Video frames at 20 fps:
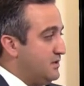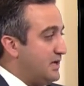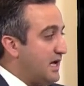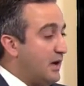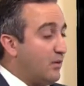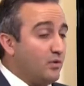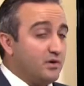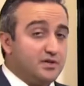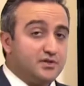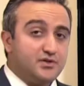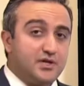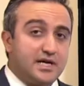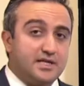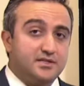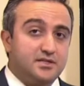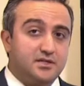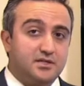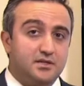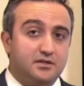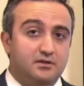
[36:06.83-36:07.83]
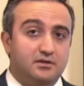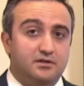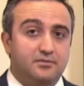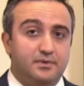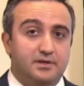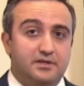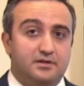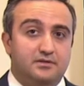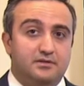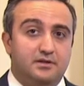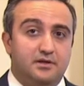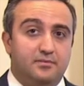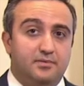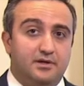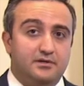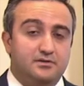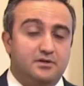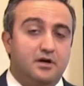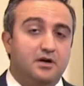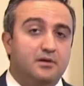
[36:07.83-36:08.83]
I want to transition a little bit
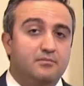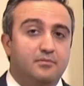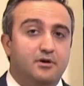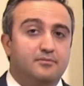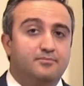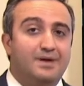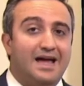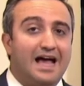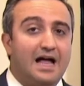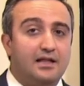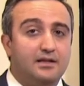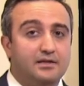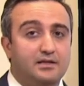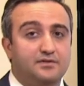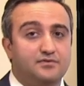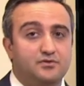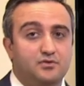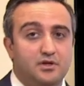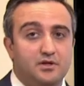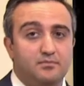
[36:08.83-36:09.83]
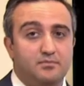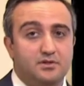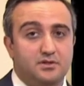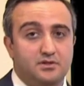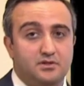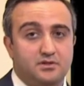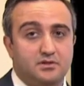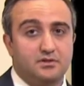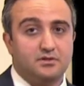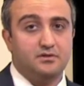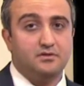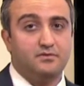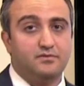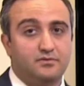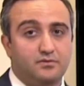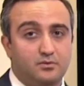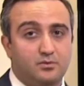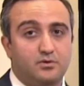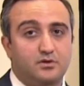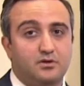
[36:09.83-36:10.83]
about talking about palliative treatments
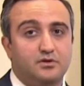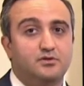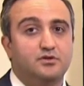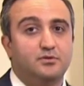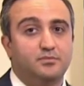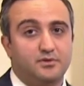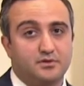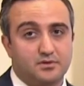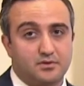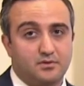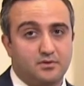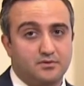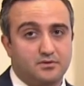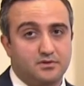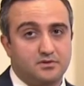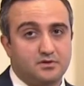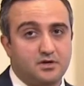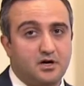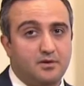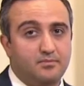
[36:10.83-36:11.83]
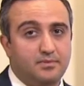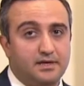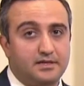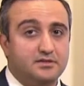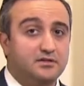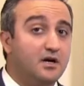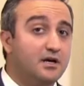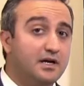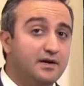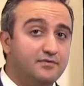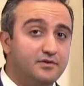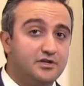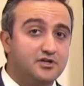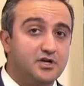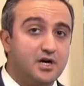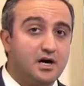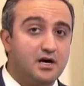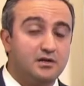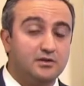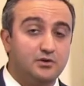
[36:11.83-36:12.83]
for tuberous sclerosis complex. Not every
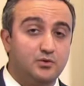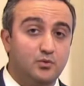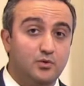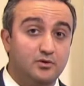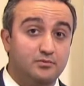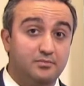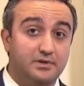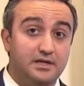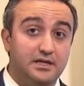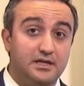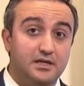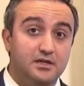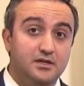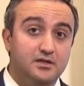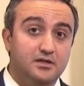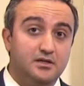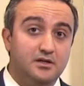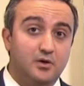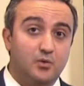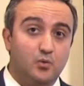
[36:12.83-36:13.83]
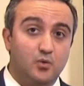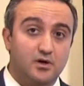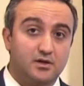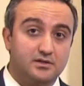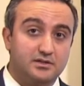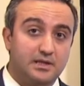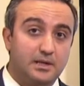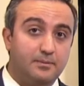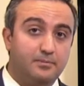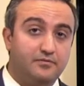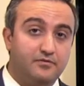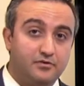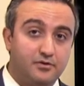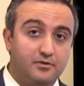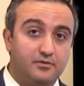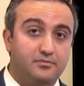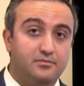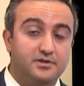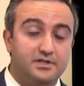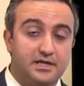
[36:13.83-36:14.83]
child who will be worked up
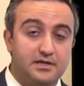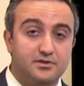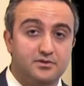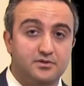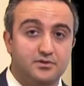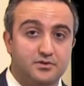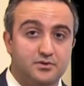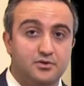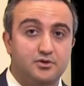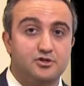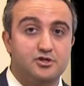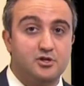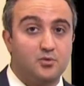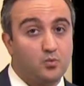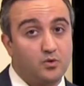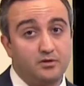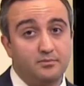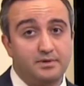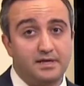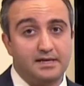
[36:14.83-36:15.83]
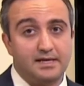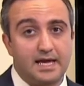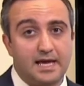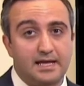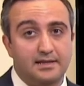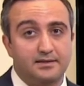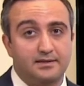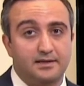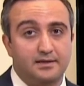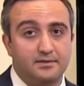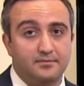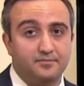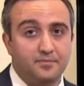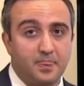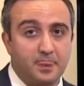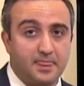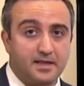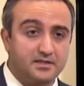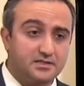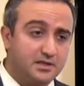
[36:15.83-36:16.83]
for potential surgery will be a candidate.
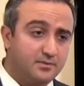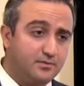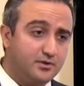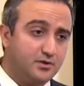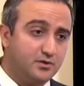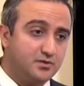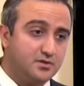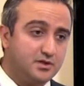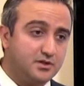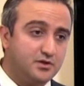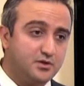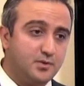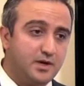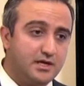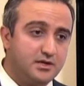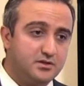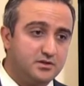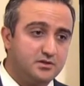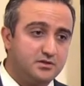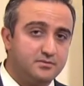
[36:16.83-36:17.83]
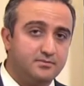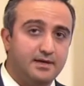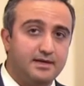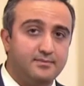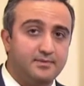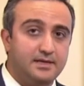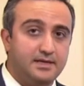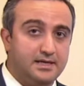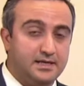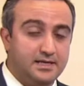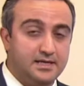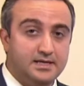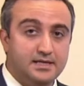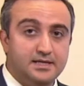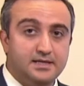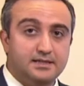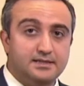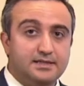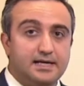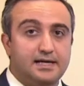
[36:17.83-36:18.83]
Some of those situations may be
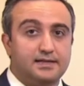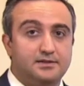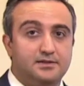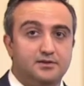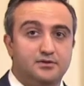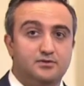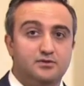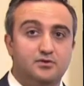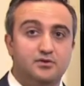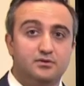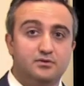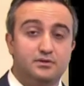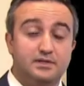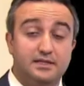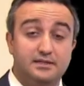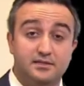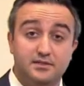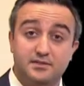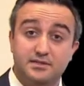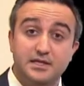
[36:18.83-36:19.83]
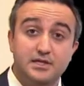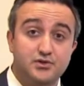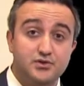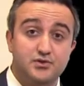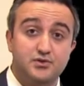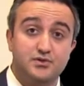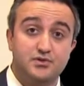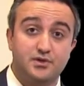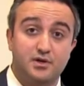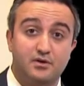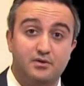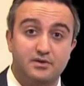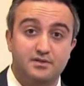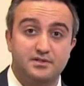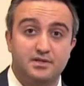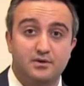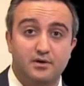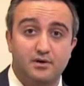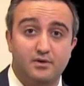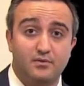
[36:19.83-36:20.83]
that the, that the seizures are
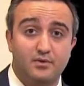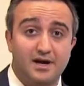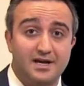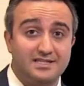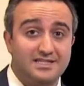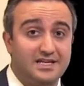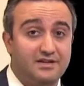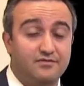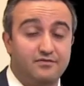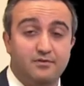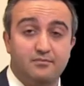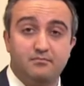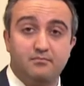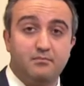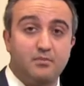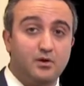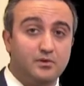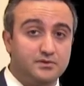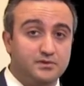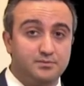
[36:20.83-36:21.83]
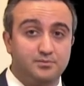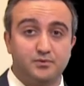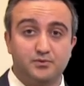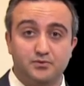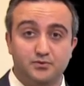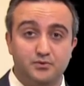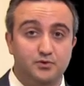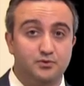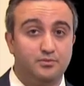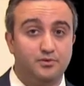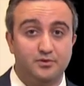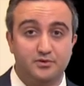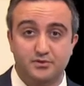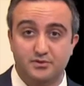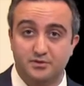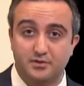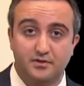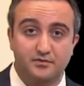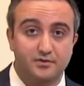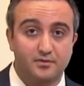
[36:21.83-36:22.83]
arising from multiple
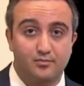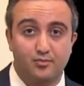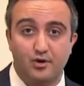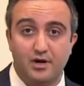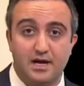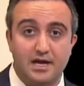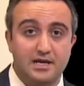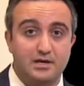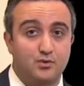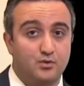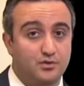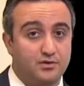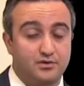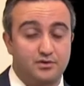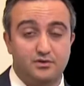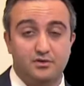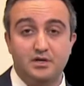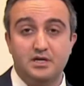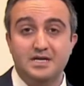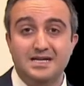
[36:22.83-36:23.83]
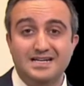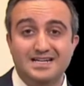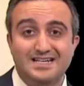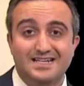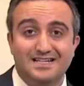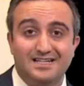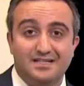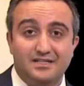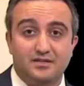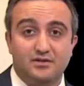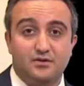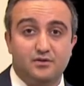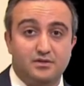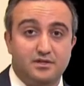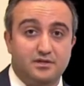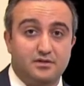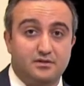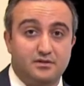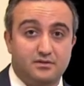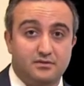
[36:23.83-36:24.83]
tubers of the brain or they're, or
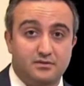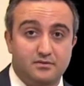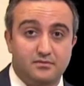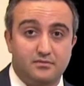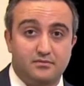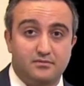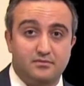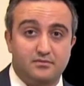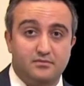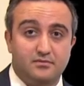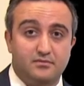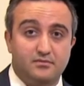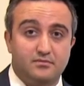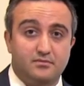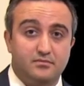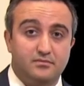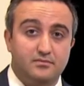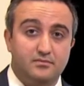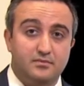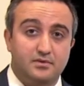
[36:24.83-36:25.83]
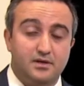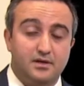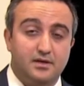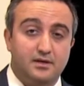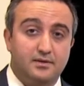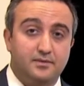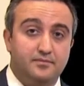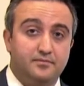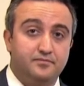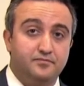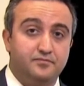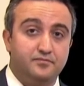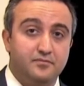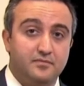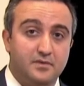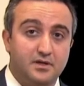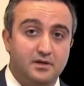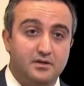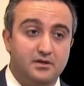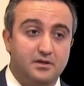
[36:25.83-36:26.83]
they're um,
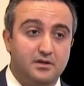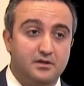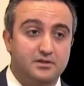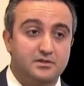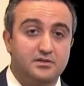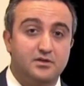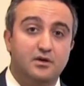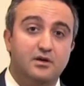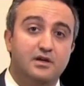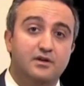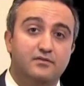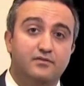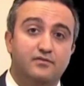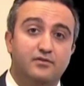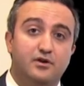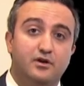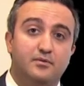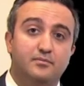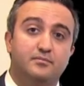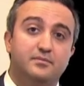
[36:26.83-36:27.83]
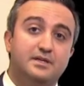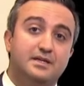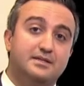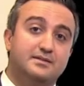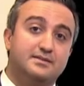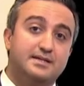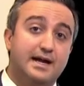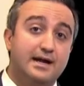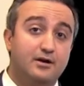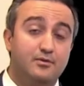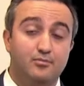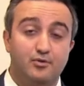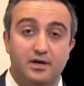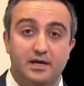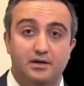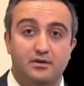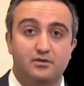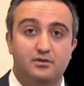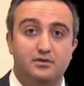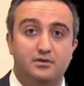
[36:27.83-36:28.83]
uh, starting from the entire
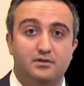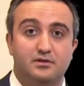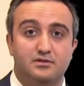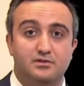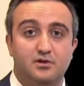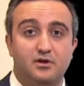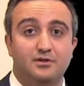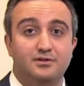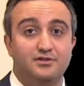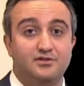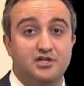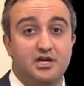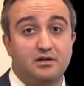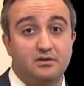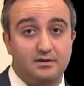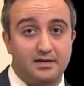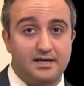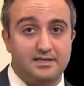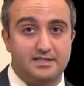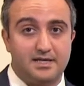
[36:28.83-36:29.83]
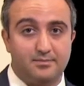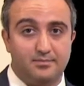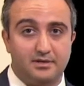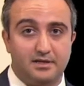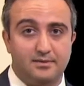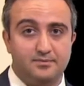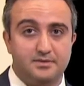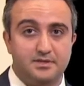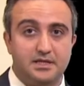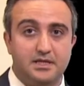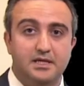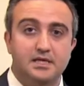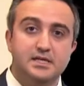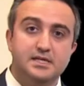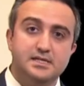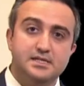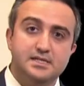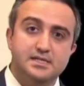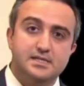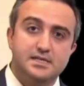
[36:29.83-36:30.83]
brain or it's called a generalized epilepsy.
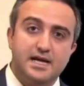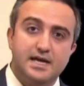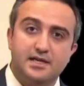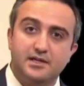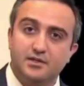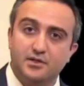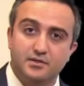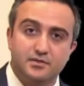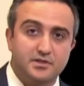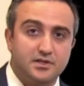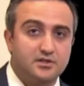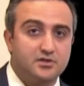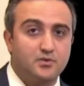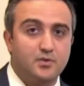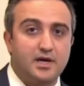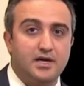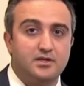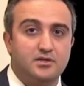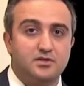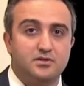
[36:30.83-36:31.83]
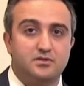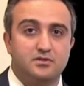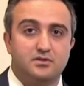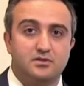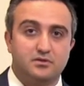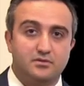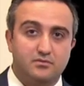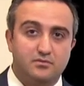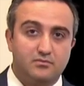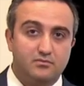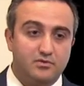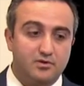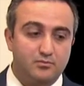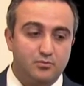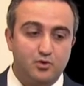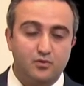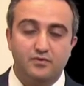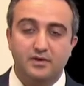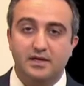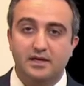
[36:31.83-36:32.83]
And in those situations,
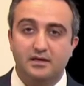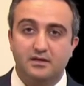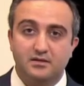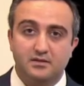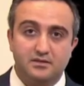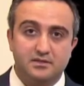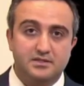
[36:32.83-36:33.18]
removing